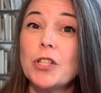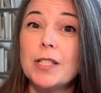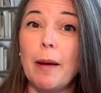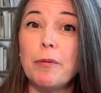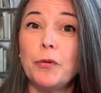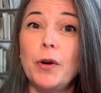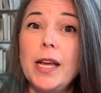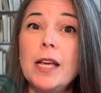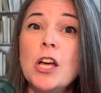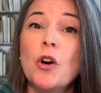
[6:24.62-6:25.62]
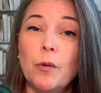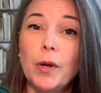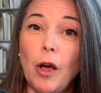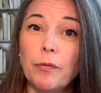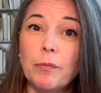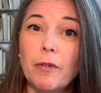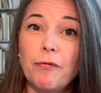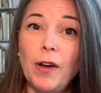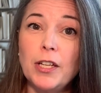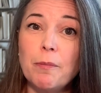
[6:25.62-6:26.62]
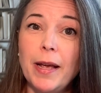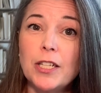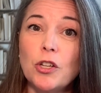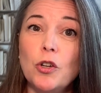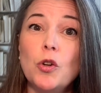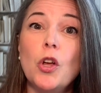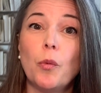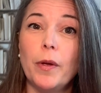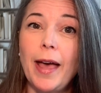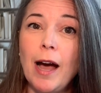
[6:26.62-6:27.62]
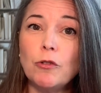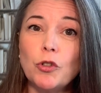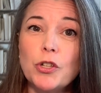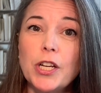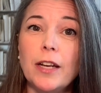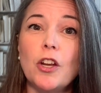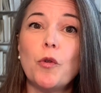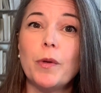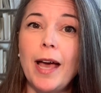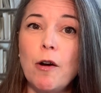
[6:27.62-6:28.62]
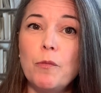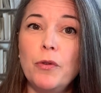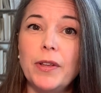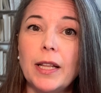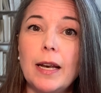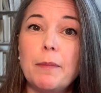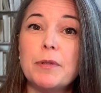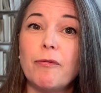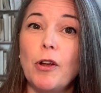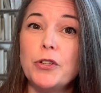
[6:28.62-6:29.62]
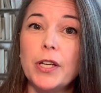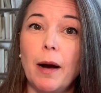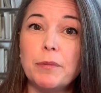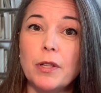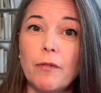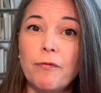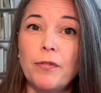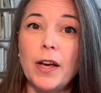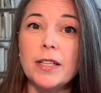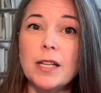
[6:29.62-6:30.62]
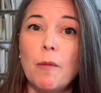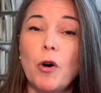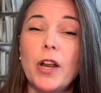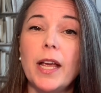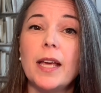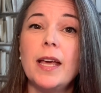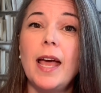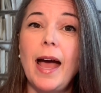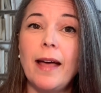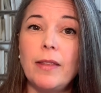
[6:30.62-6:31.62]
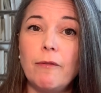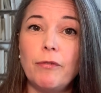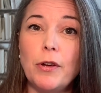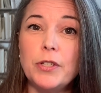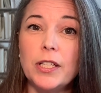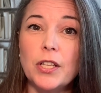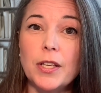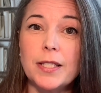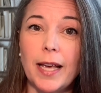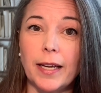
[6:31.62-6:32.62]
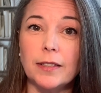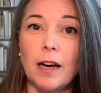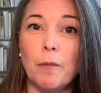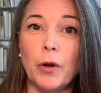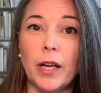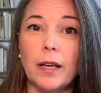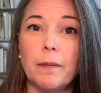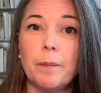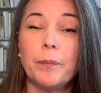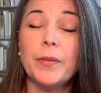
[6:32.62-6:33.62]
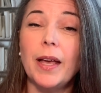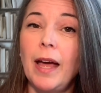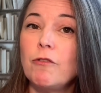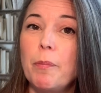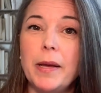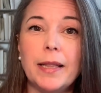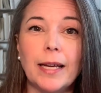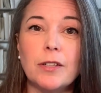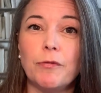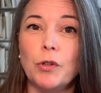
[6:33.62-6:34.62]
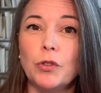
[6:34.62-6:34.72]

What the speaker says: step 3? We go from the fundamental, without crescendo, without moving the lips, floating up to the first harmonic, and then floating to the second harmonic. And repeat that a few